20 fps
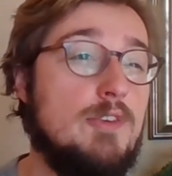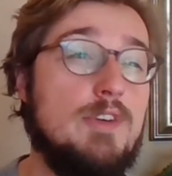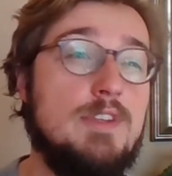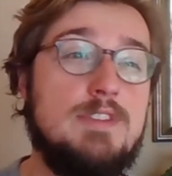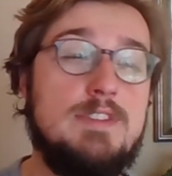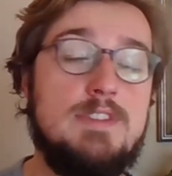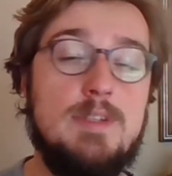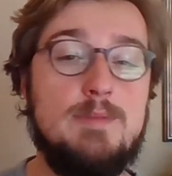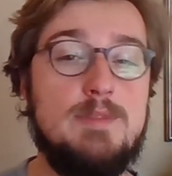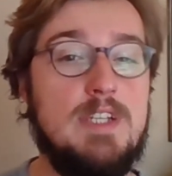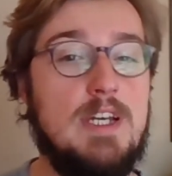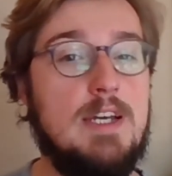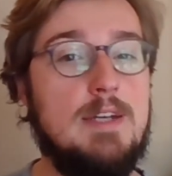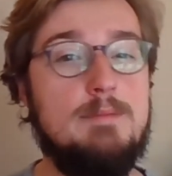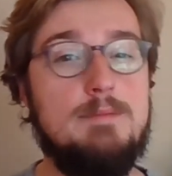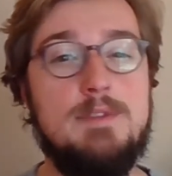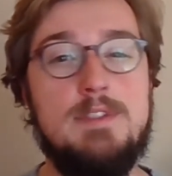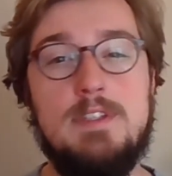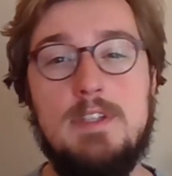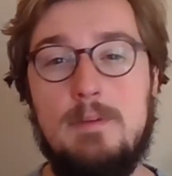
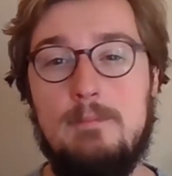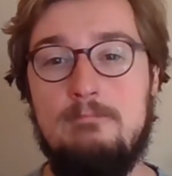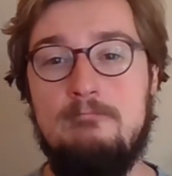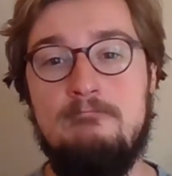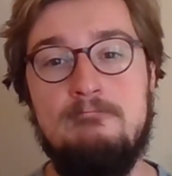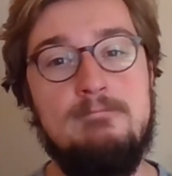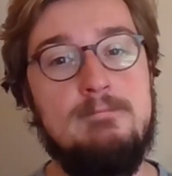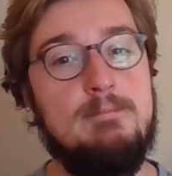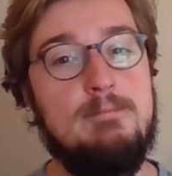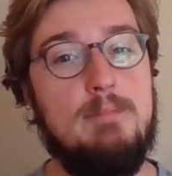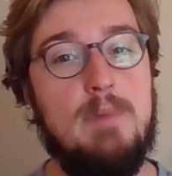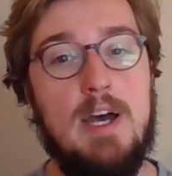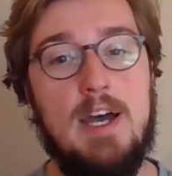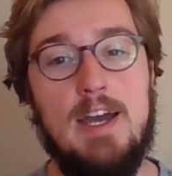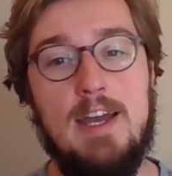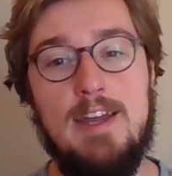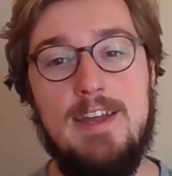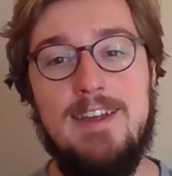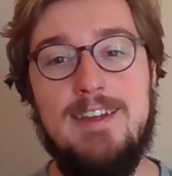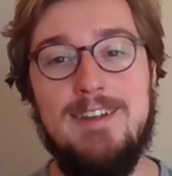Sometimes
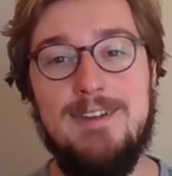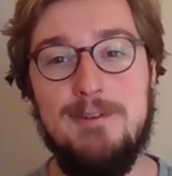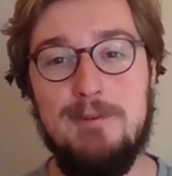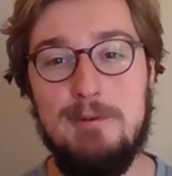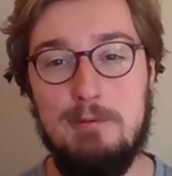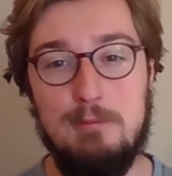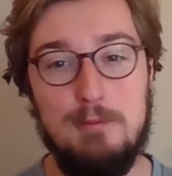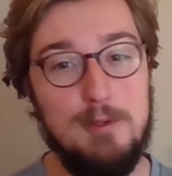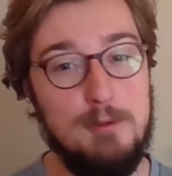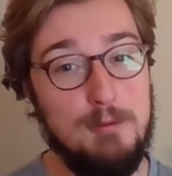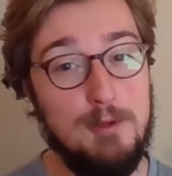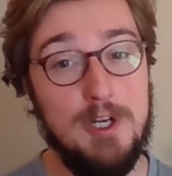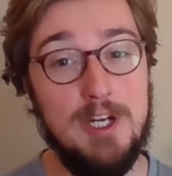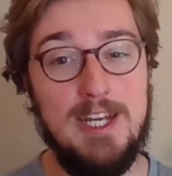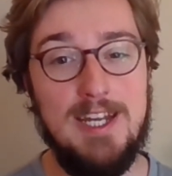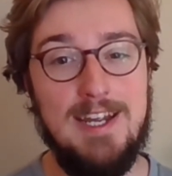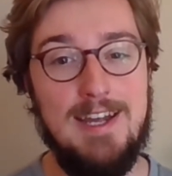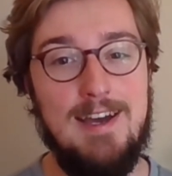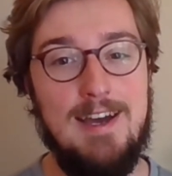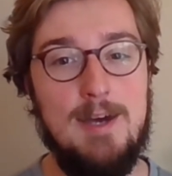my
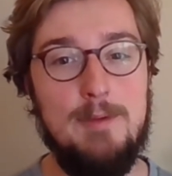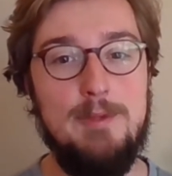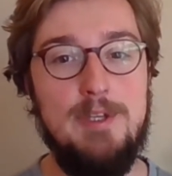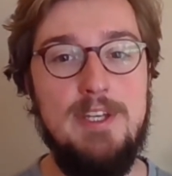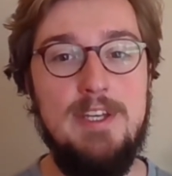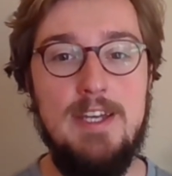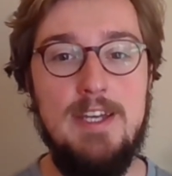woodworking hobby